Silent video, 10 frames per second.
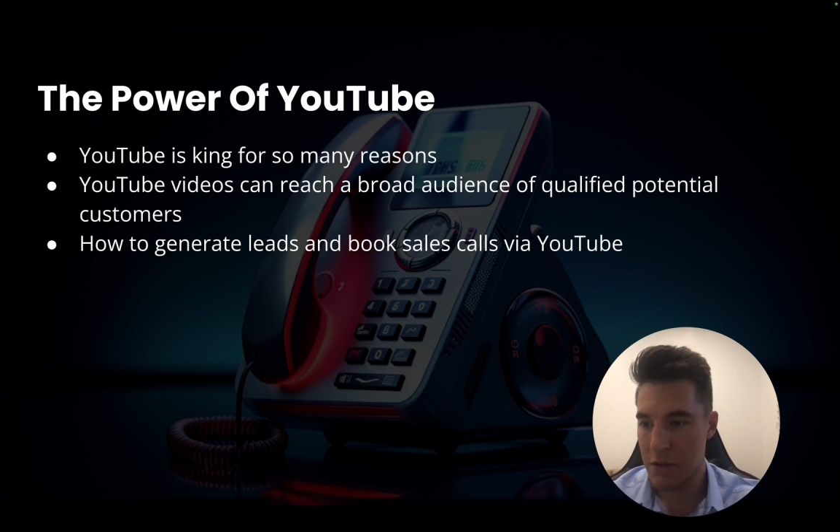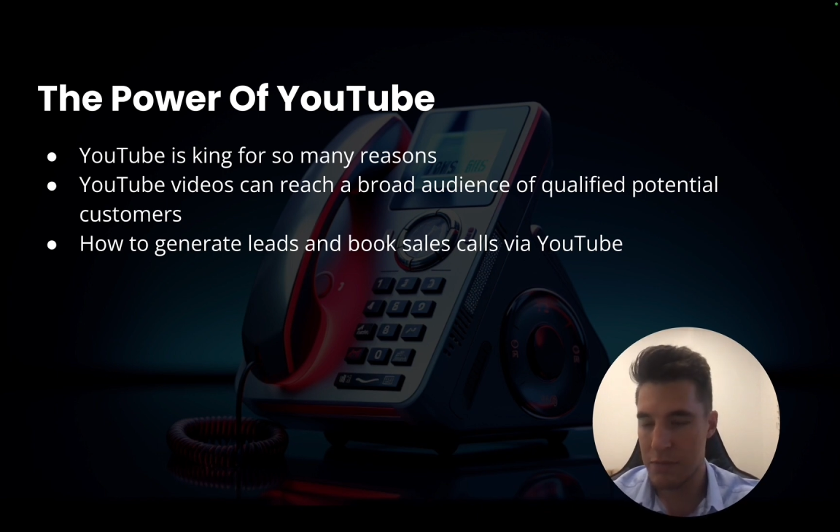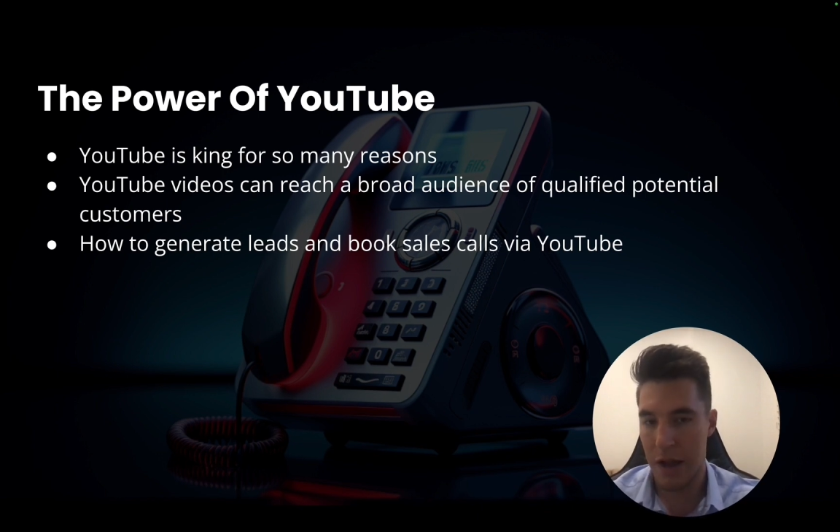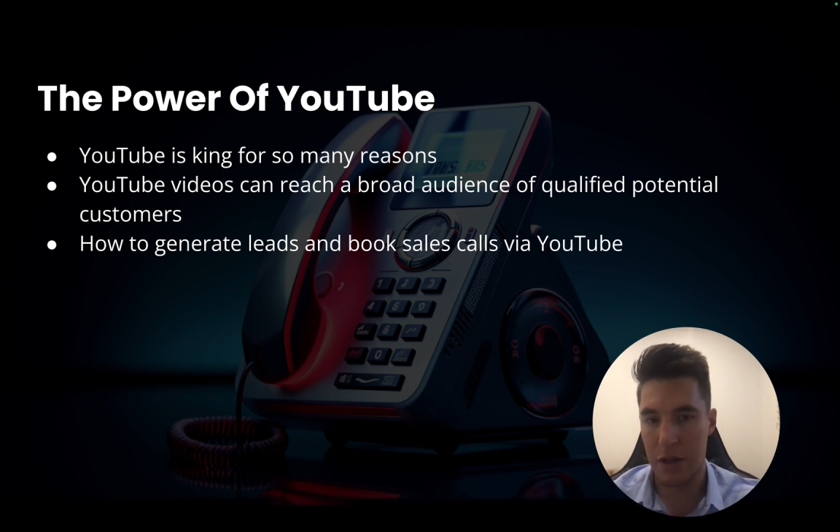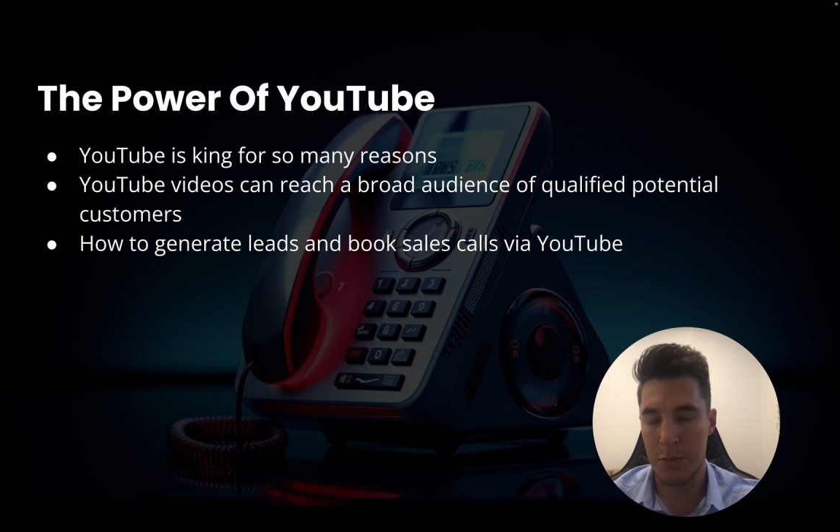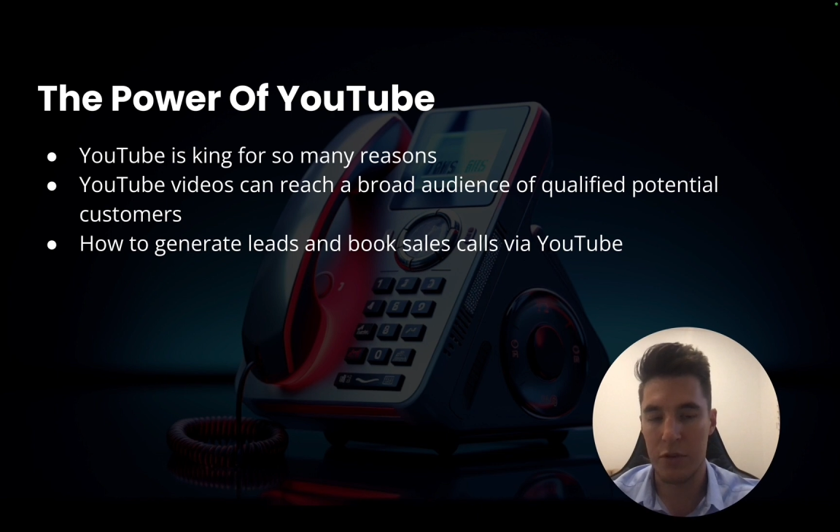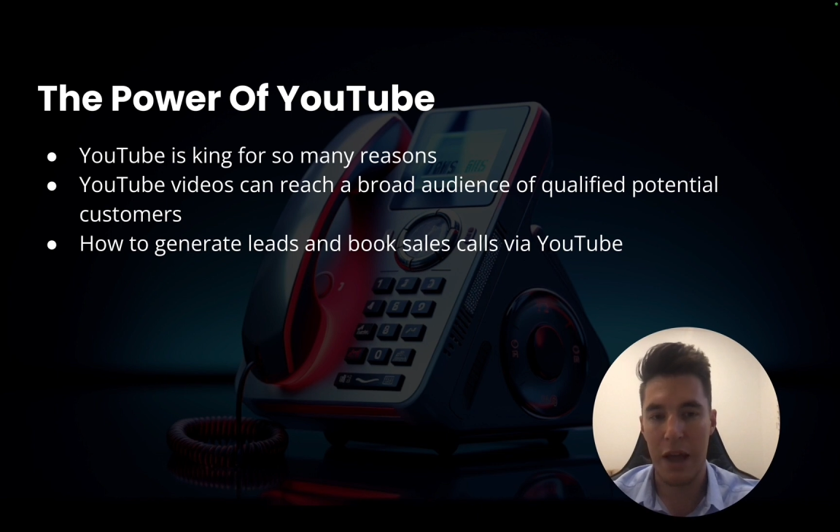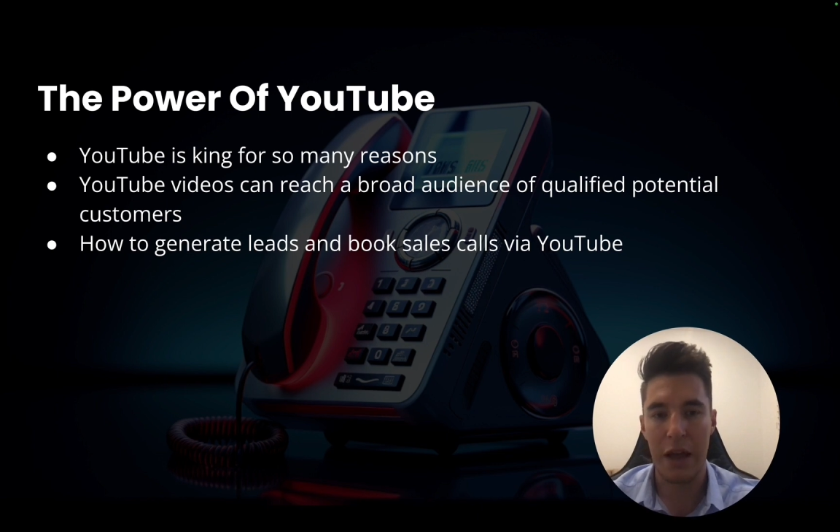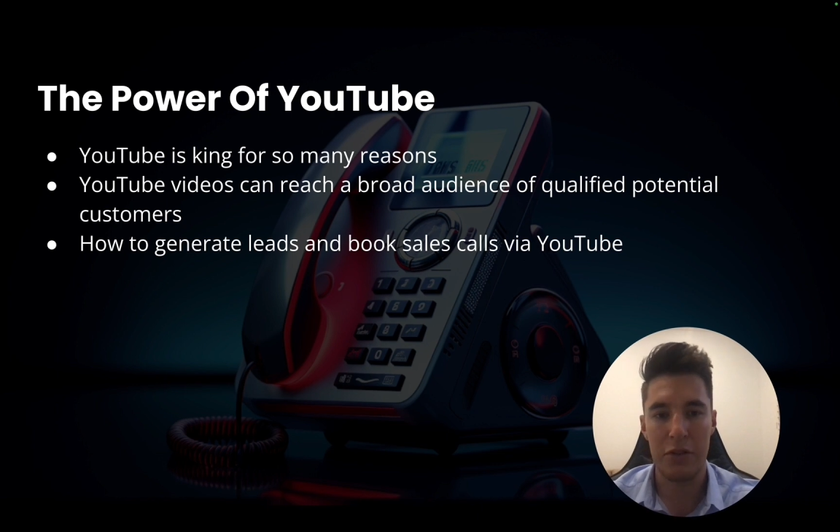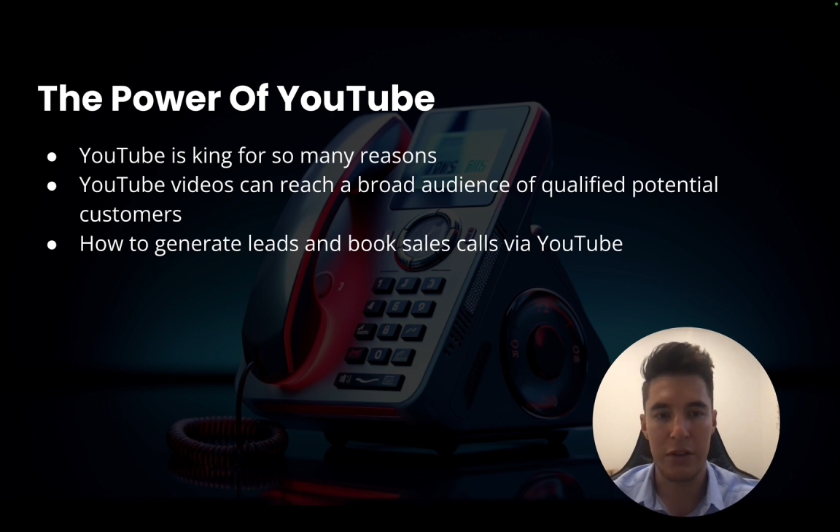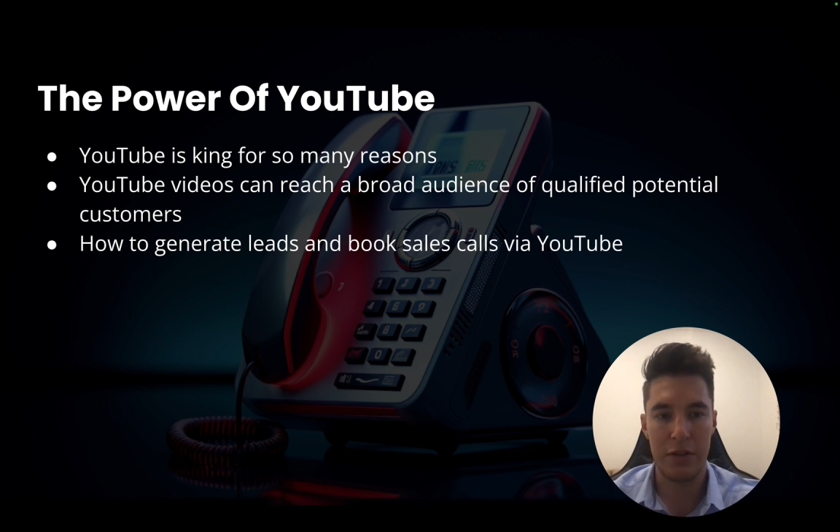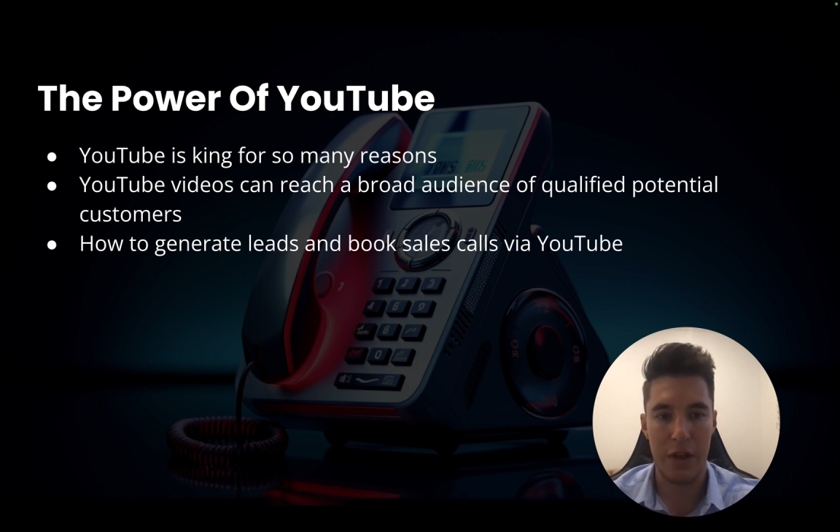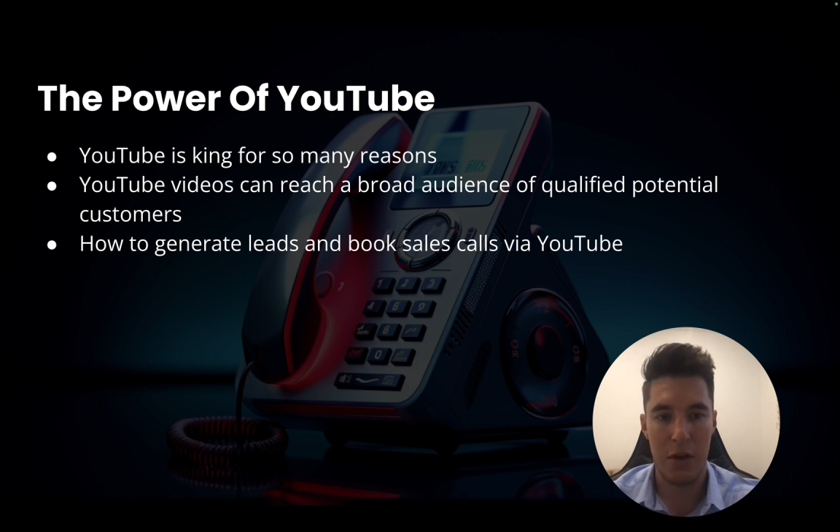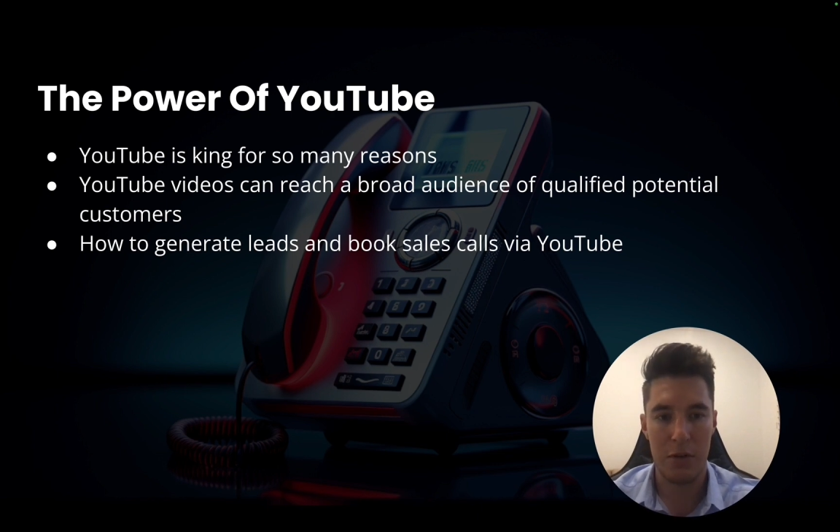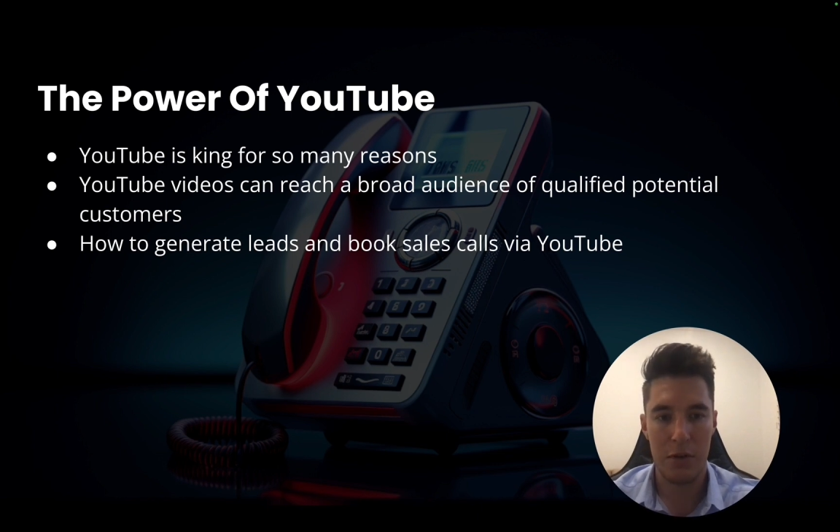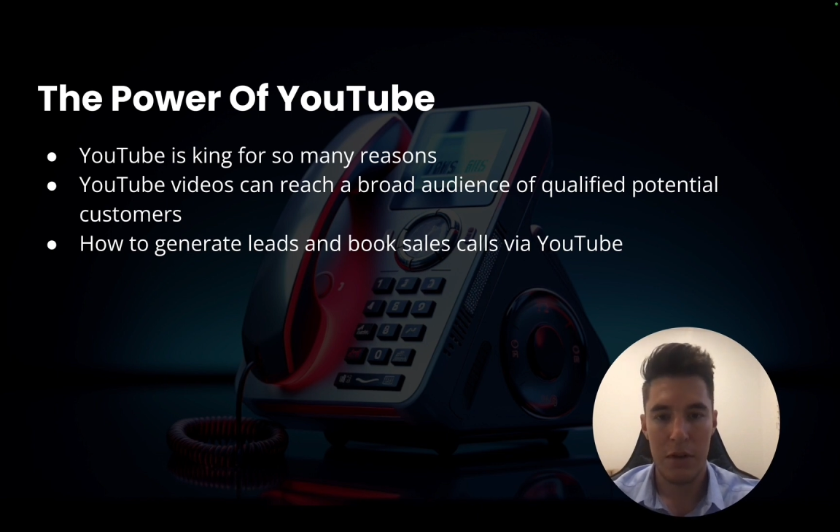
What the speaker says: valuable to actually sell.